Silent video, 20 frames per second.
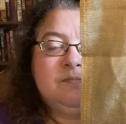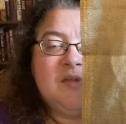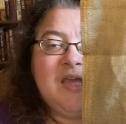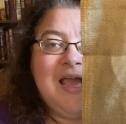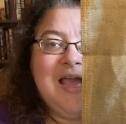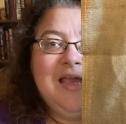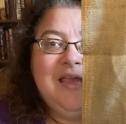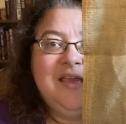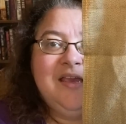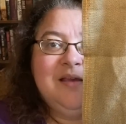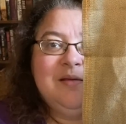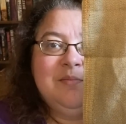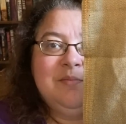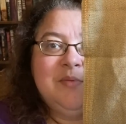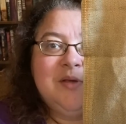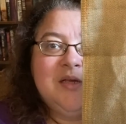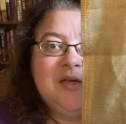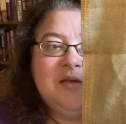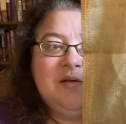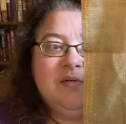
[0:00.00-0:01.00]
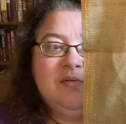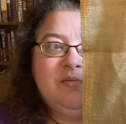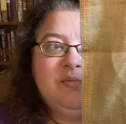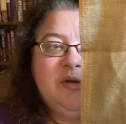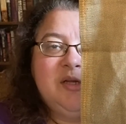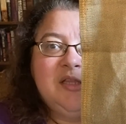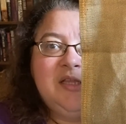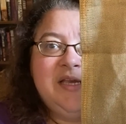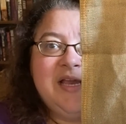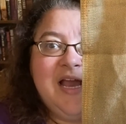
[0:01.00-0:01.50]
I am
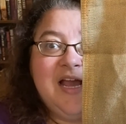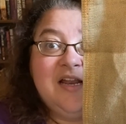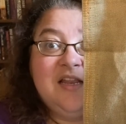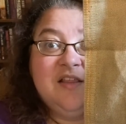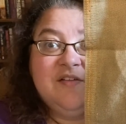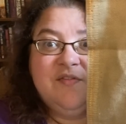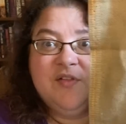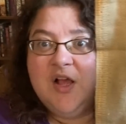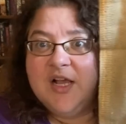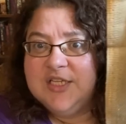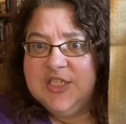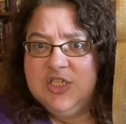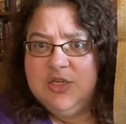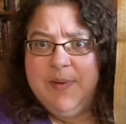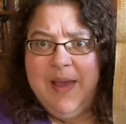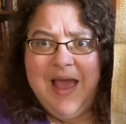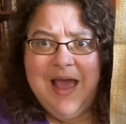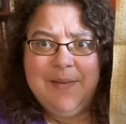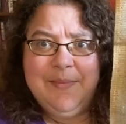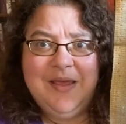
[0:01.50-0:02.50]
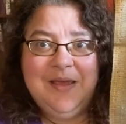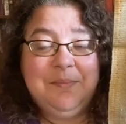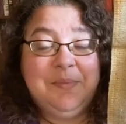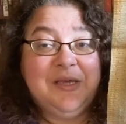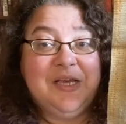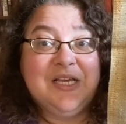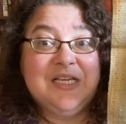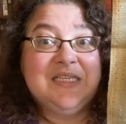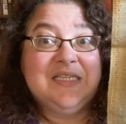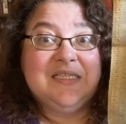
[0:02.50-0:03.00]
really out of the floss tube habit
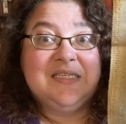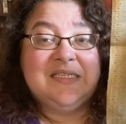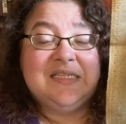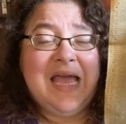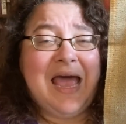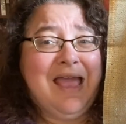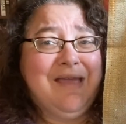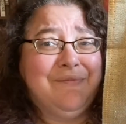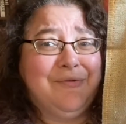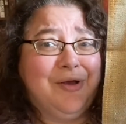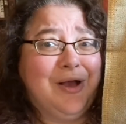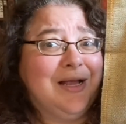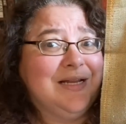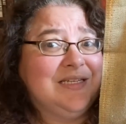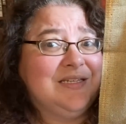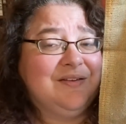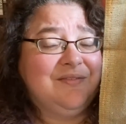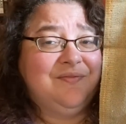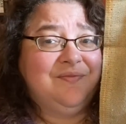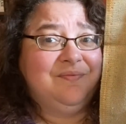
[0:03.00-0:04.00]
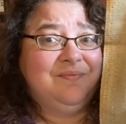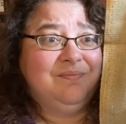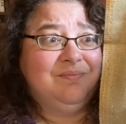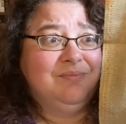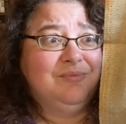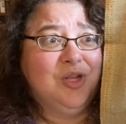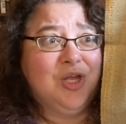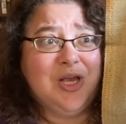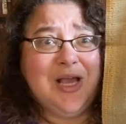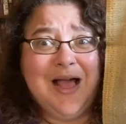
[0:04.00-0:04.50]
because I forgot to
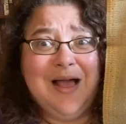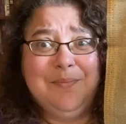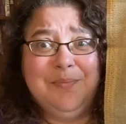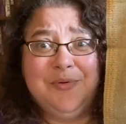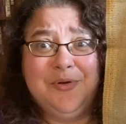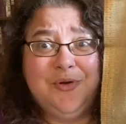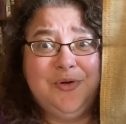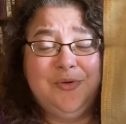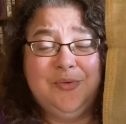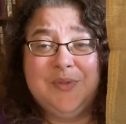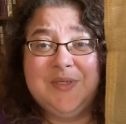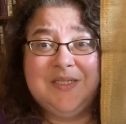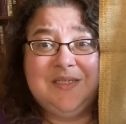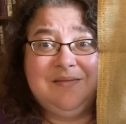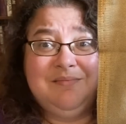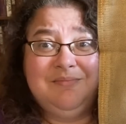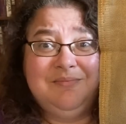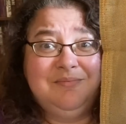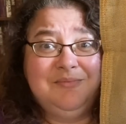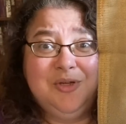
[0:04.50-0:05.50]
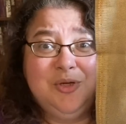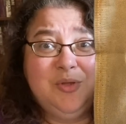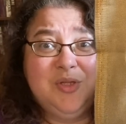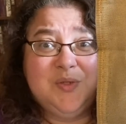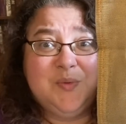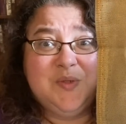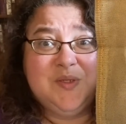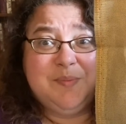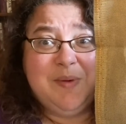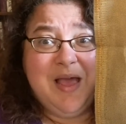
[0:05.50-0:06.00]
look up who this
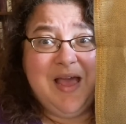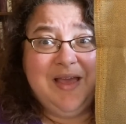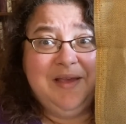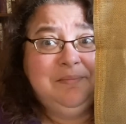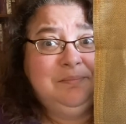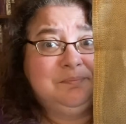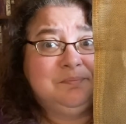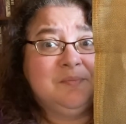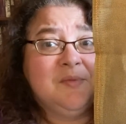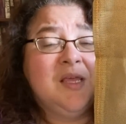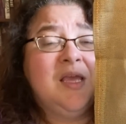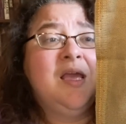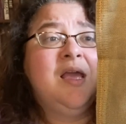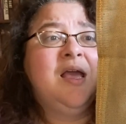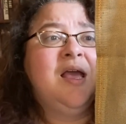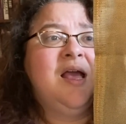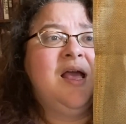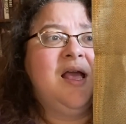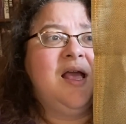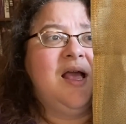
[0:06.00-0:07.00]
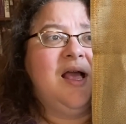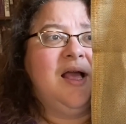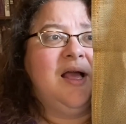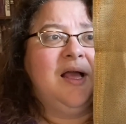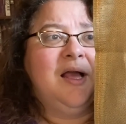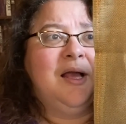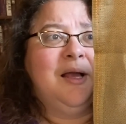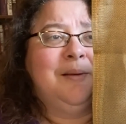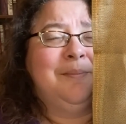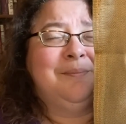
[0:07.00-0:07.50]
was by.
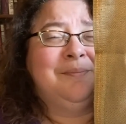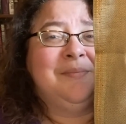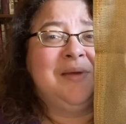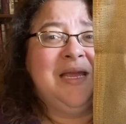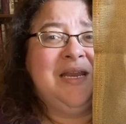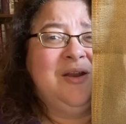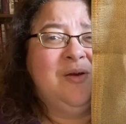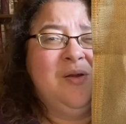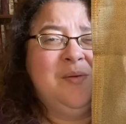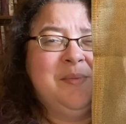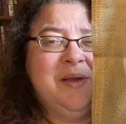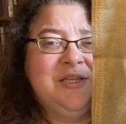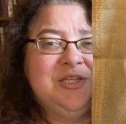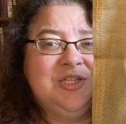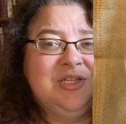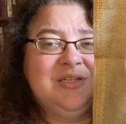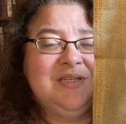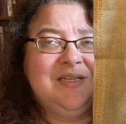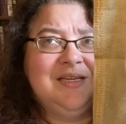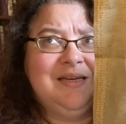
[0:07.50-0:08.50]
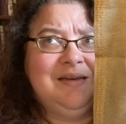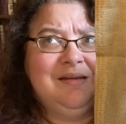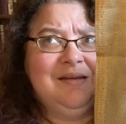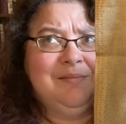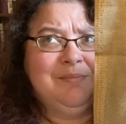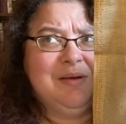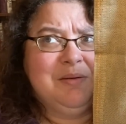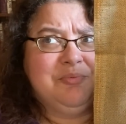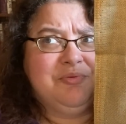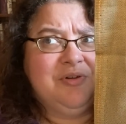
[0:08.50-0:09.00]
I know I mentioned it in
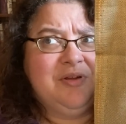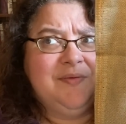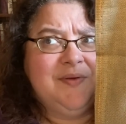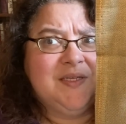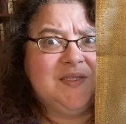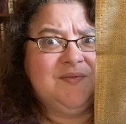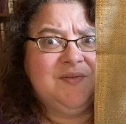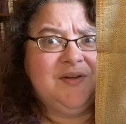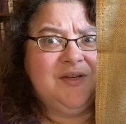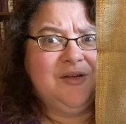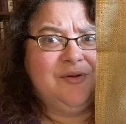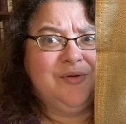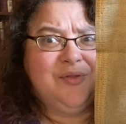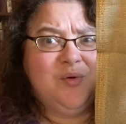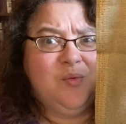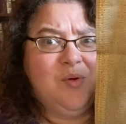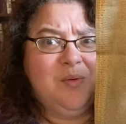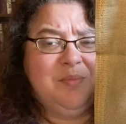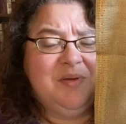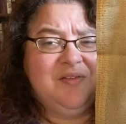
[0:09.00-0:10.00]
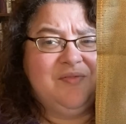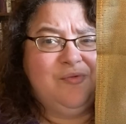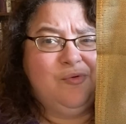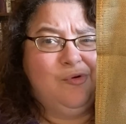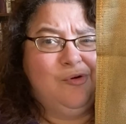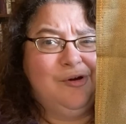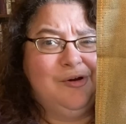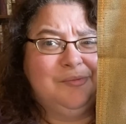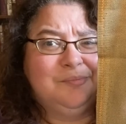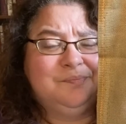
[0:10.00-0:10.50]
my previous video or the one
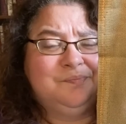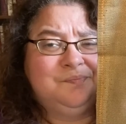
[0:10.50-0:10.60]
before.